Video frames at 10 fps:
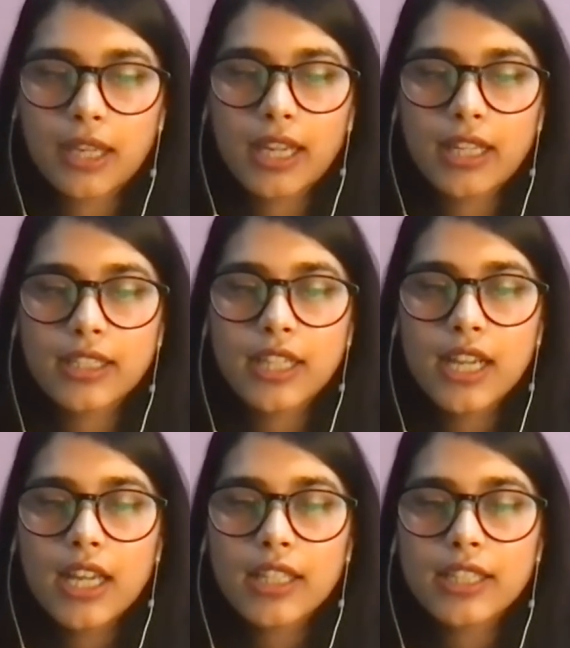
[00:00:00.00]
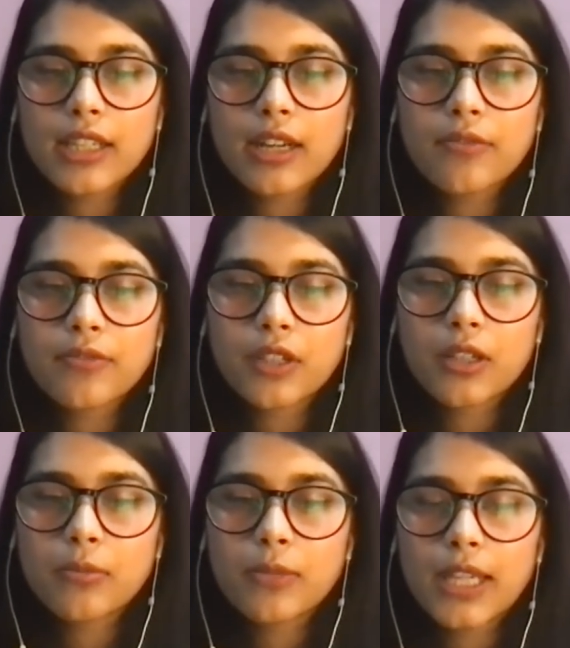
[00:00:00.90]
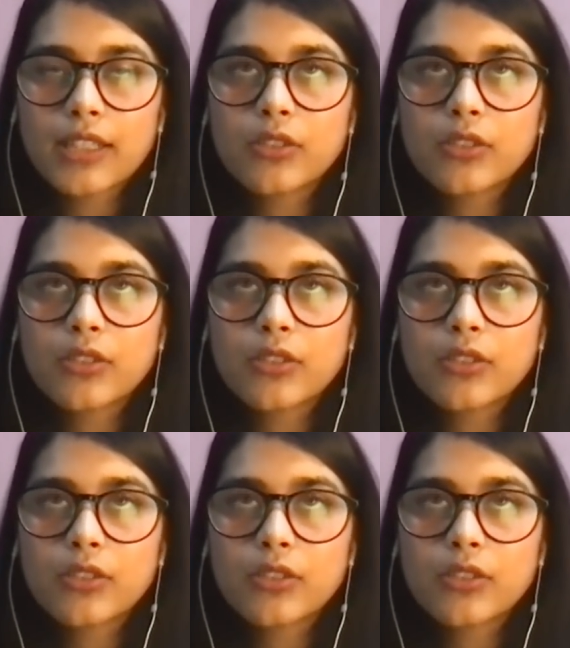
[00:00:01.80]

and they come from like